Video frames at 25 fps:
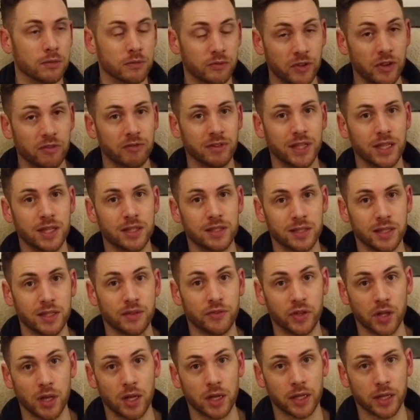Very easy
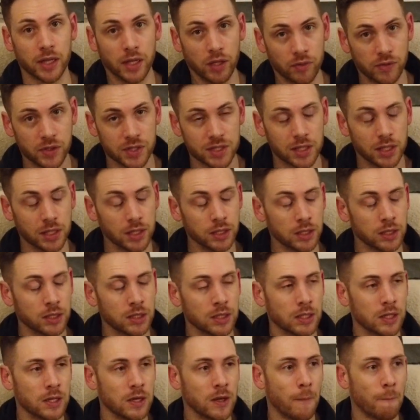if you're lucky, obviously.
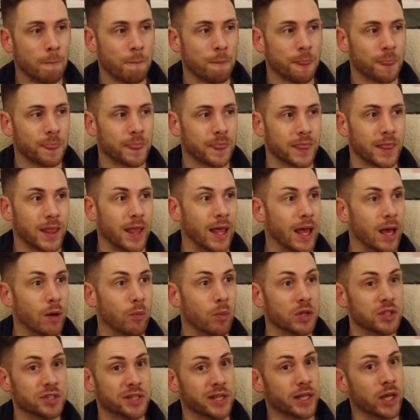
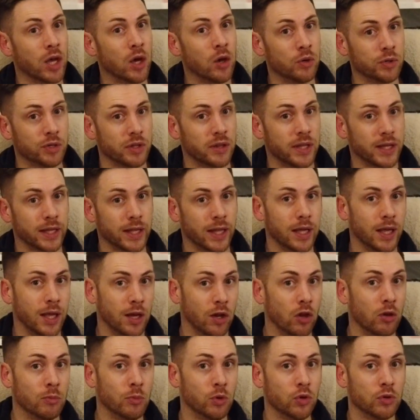Once they get older, they get a
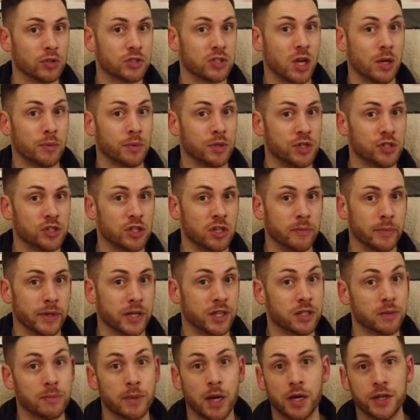lot more time
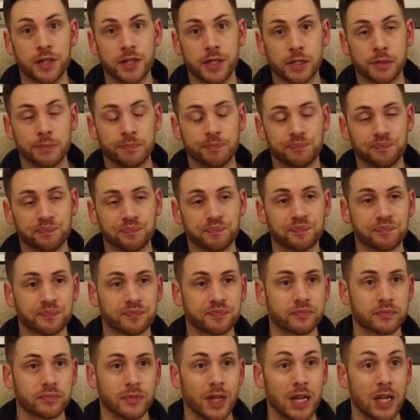consuming and demanding,
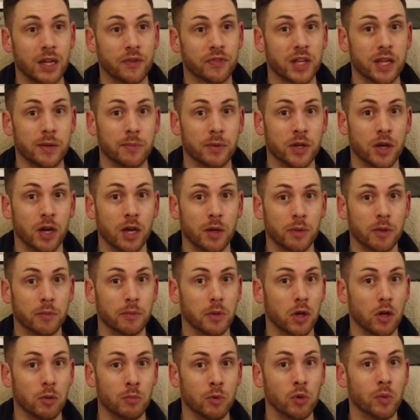and you have to keep an eye on
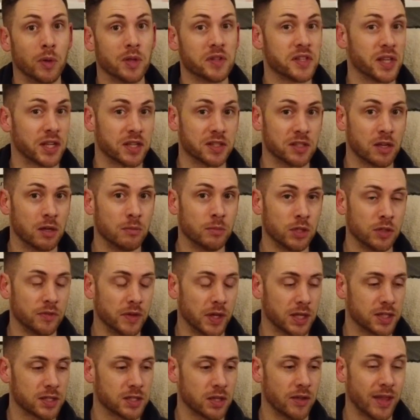them a lot more once they can start
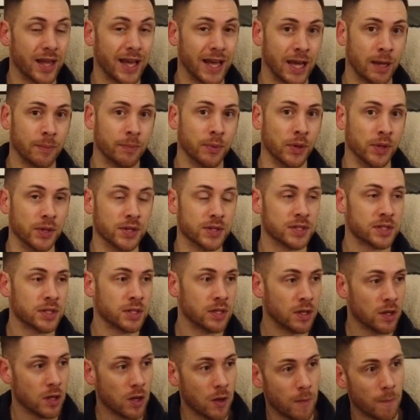moving. So that happened,
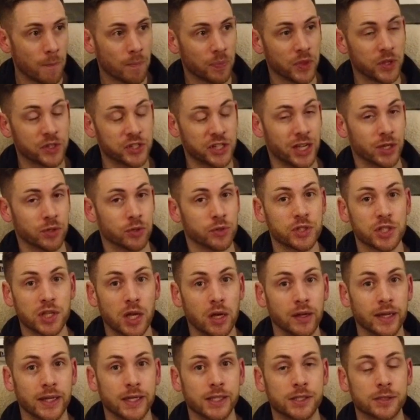the channel
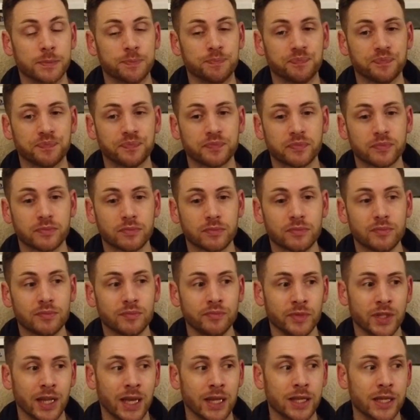died,
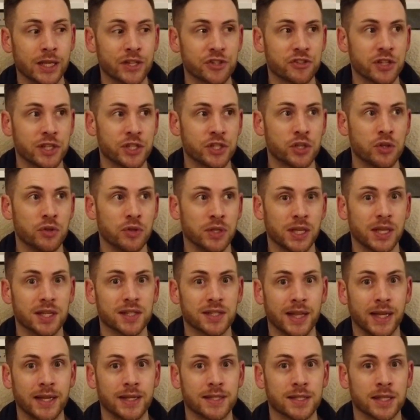and literally 2
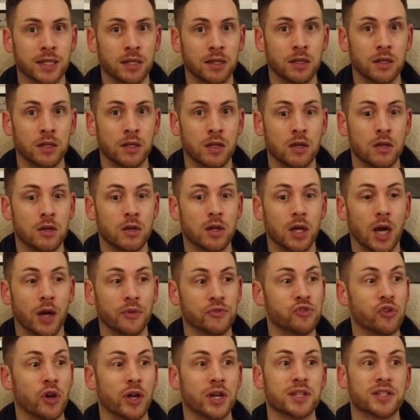years later
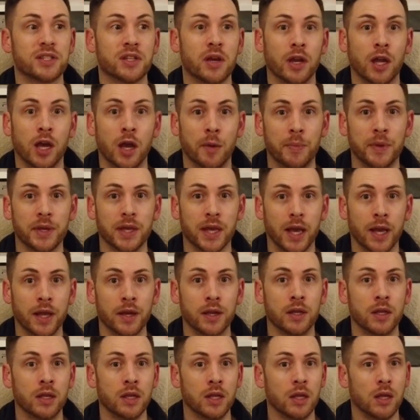I've tried to start it up again.
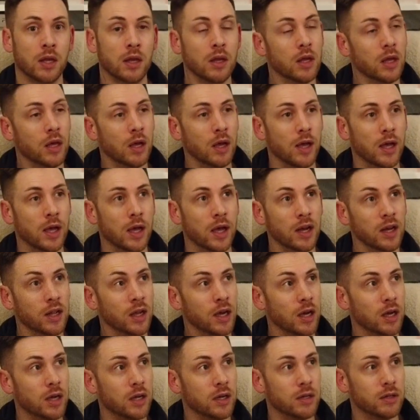
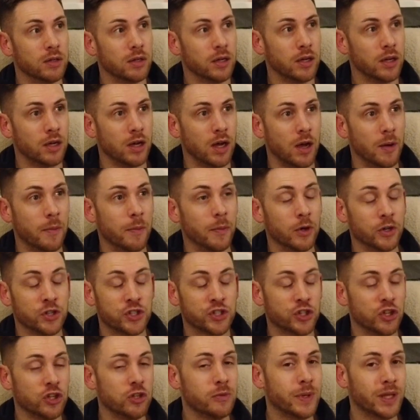I'm
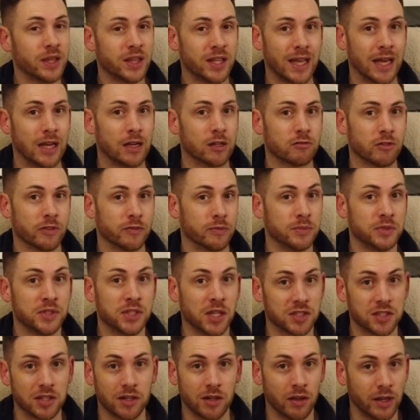assuming the algorithm
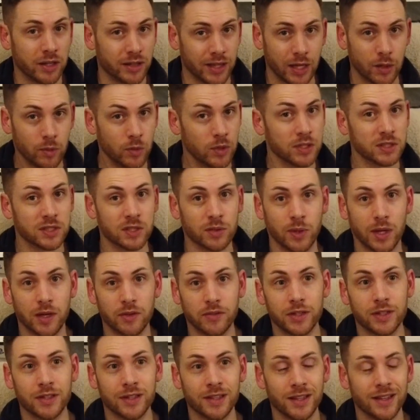doesn't like that
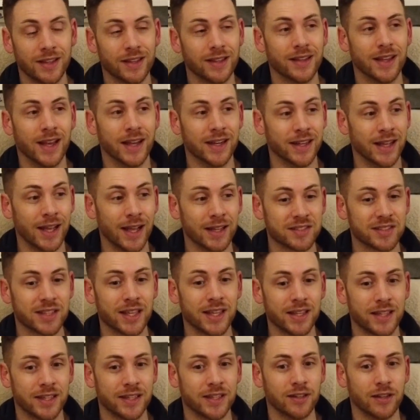whatsoever, and it has
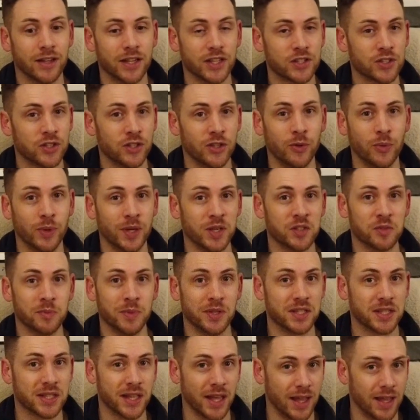taken like 2 weeks for
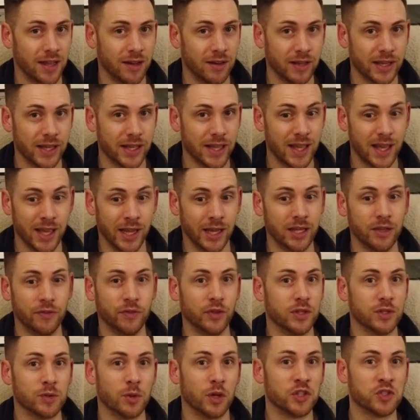me to get like any
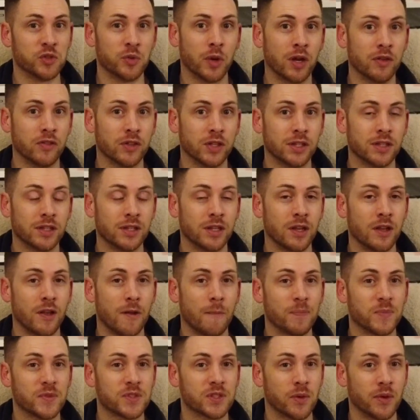views whatsoever.
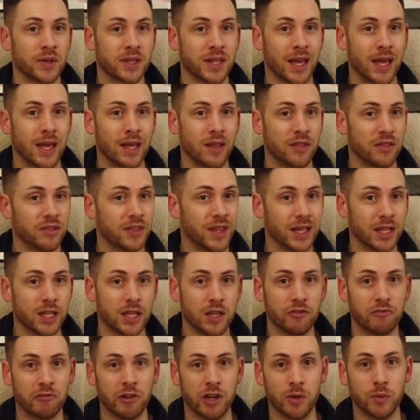So again, thank
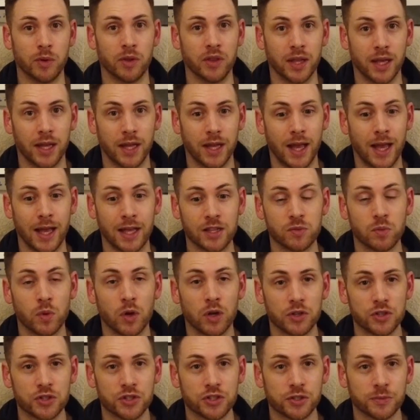you for anyone that has
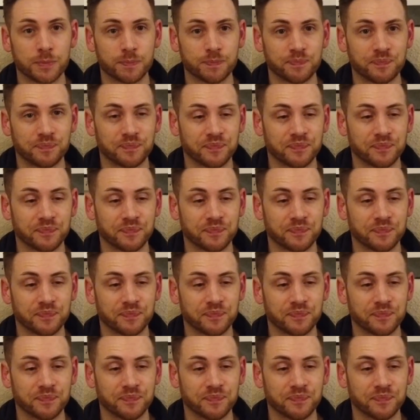watched.